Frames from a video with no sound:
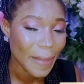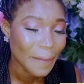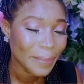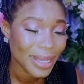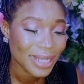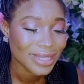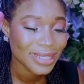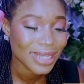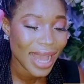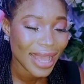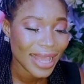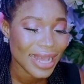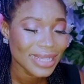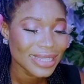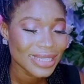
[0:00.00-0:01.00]
But I
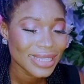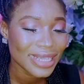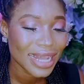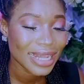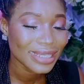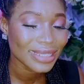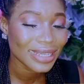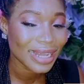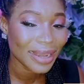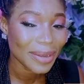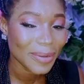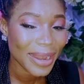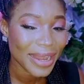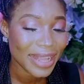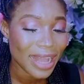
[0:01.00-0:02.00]
can see that
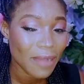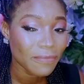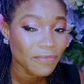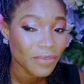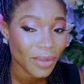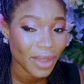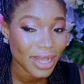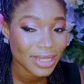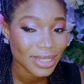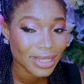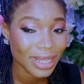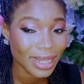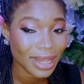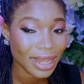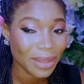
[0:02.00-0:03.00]
right now I'm forgetting
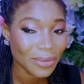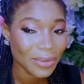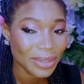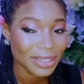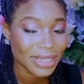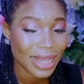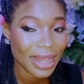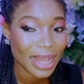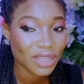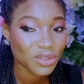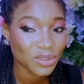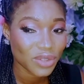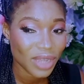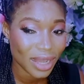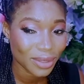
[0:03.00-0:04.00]
the language and I
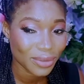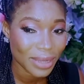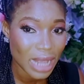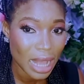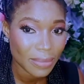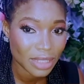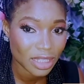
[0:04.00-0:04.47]
struggle when I'm